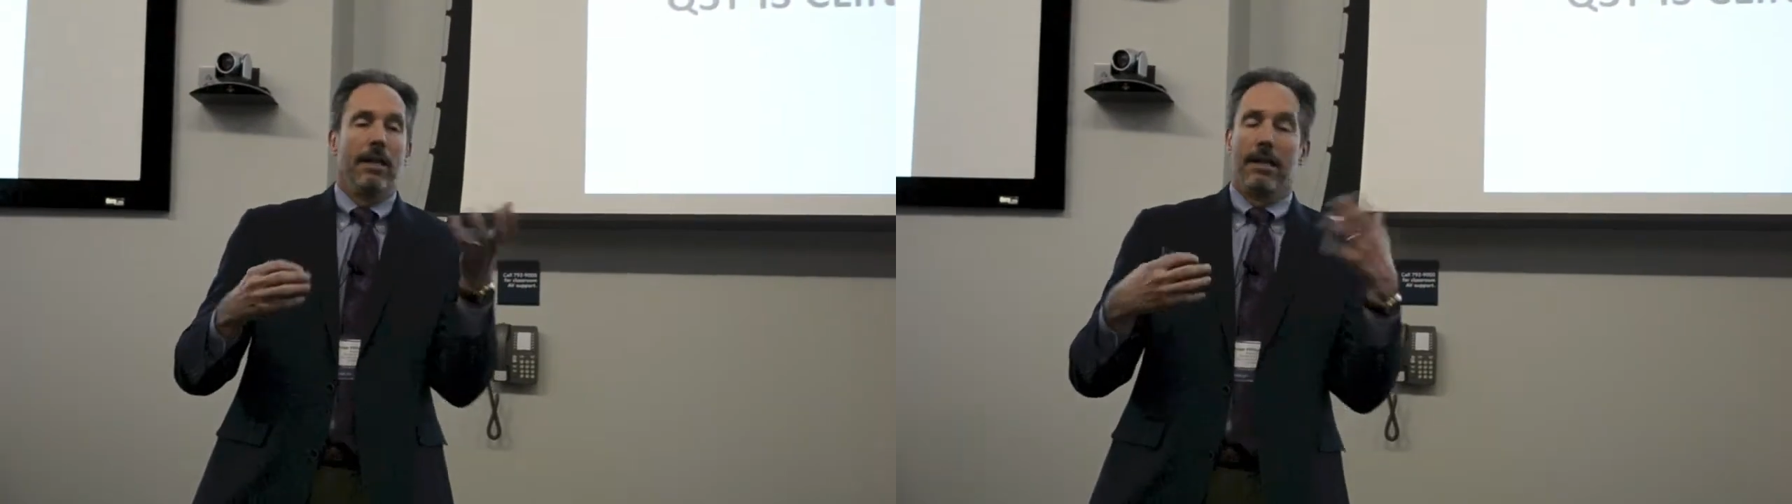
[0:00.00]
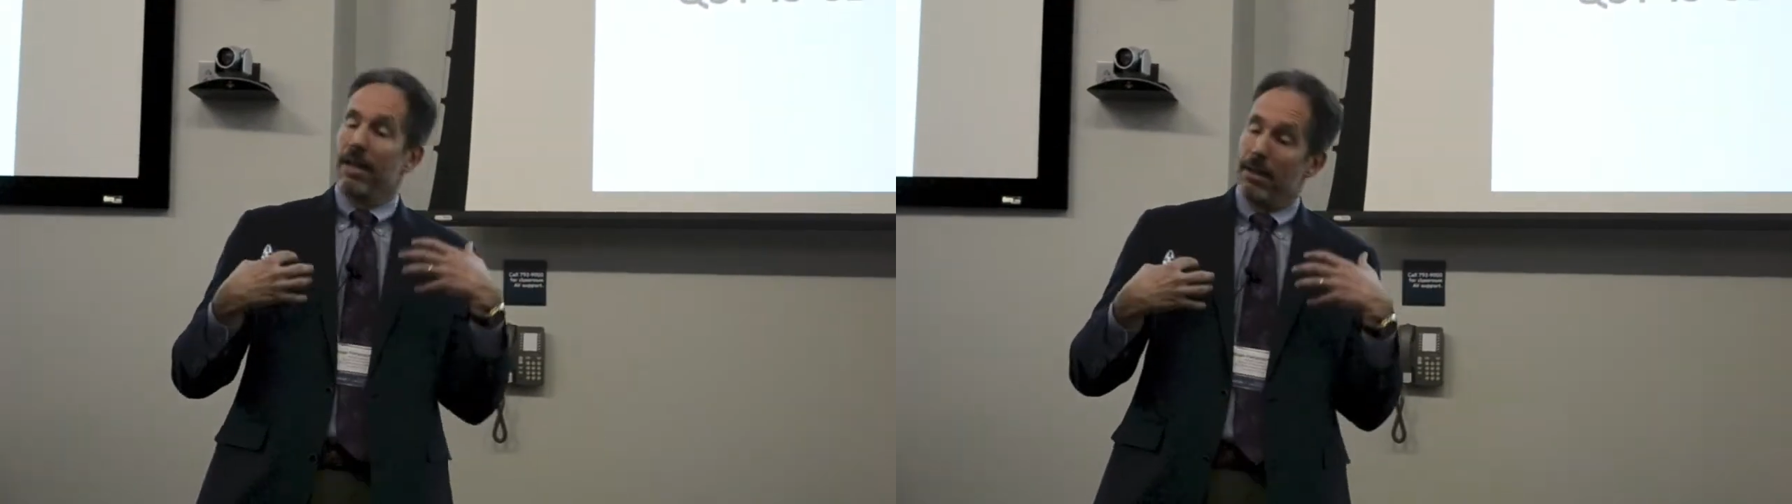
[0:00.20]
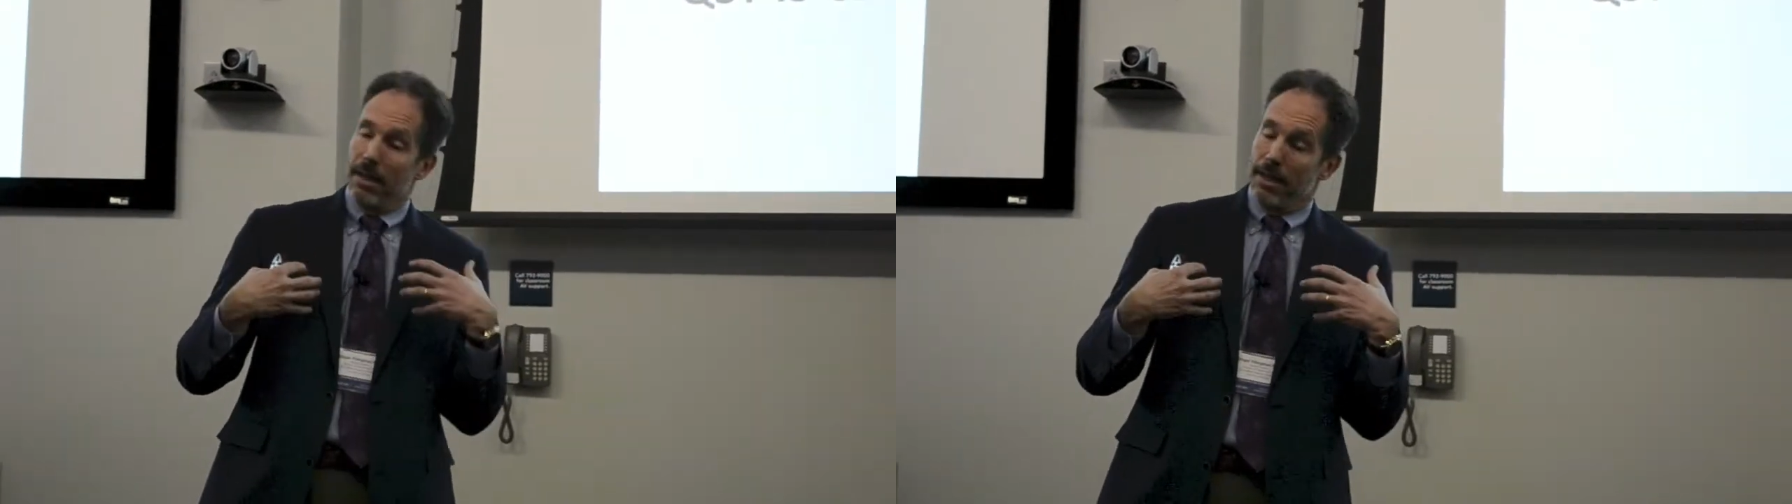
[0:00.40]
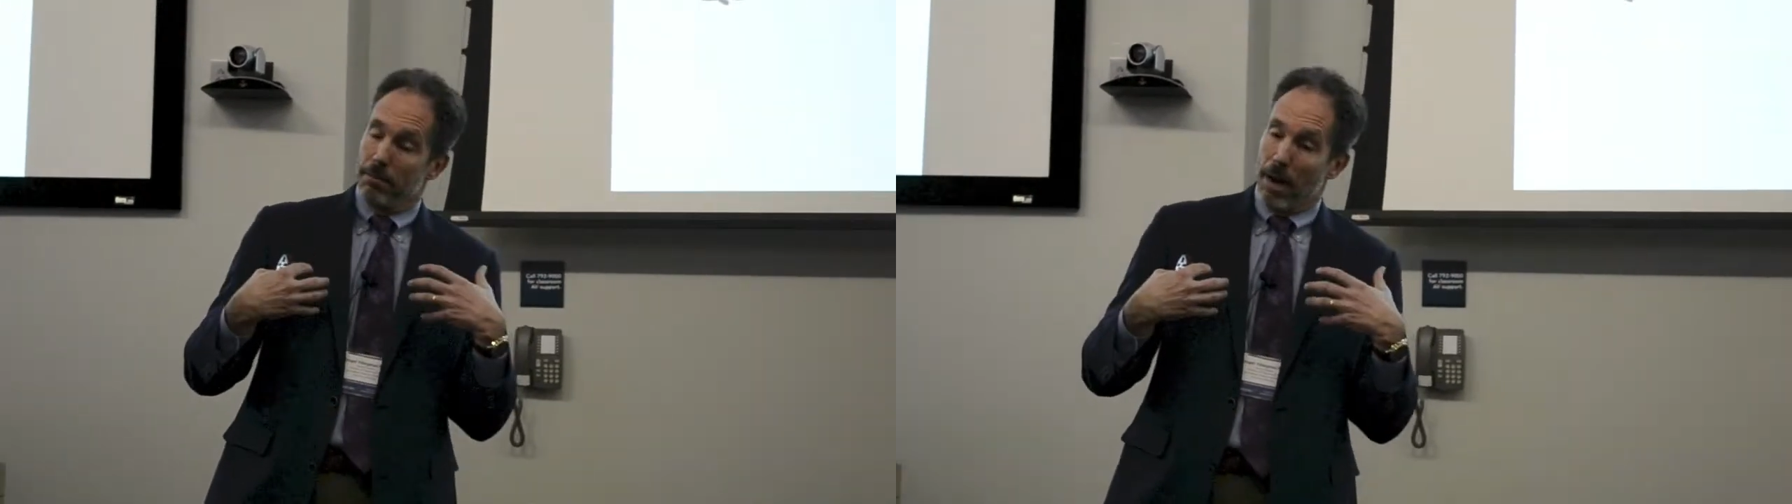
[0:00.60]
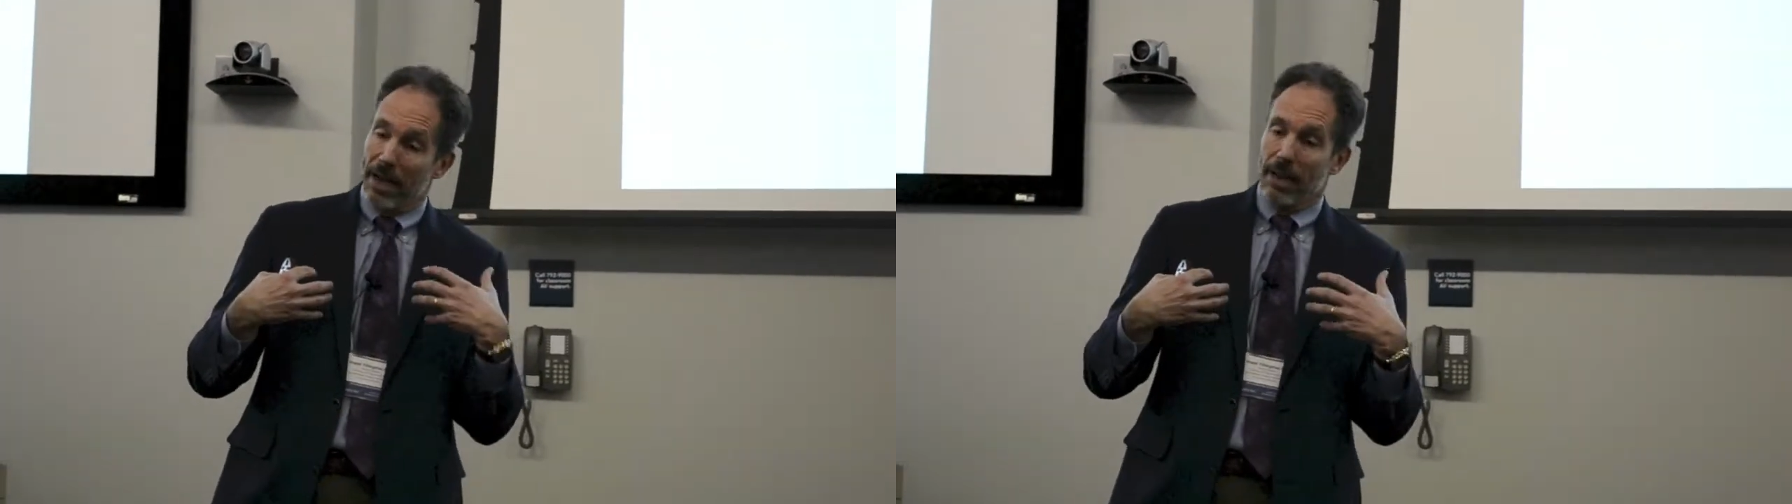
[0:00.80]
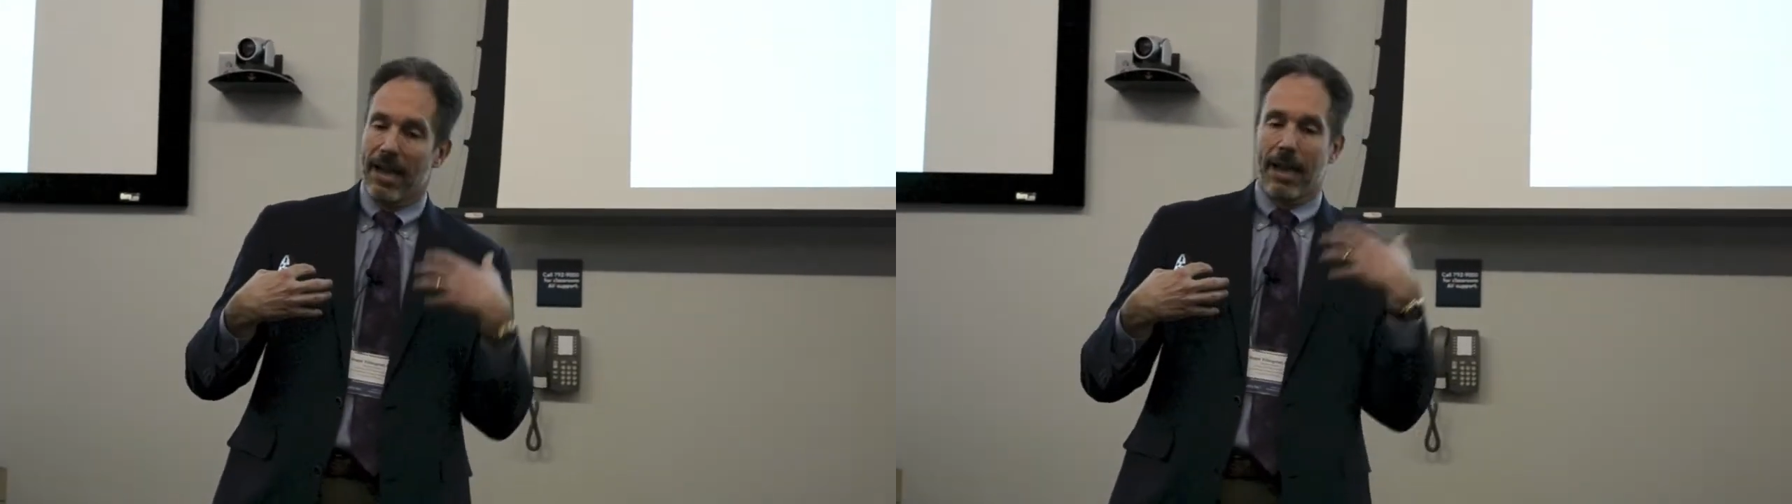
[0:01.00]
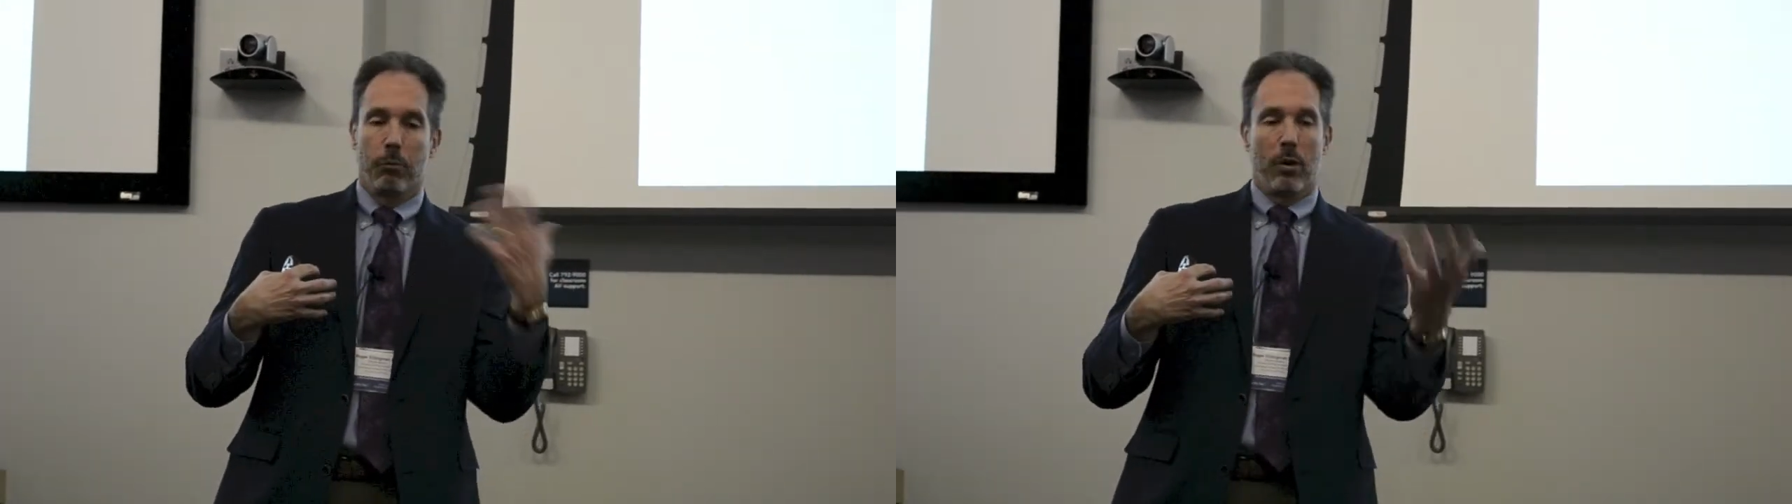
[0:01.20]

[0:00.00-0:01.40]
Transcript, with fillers: uh, in, in, my lab,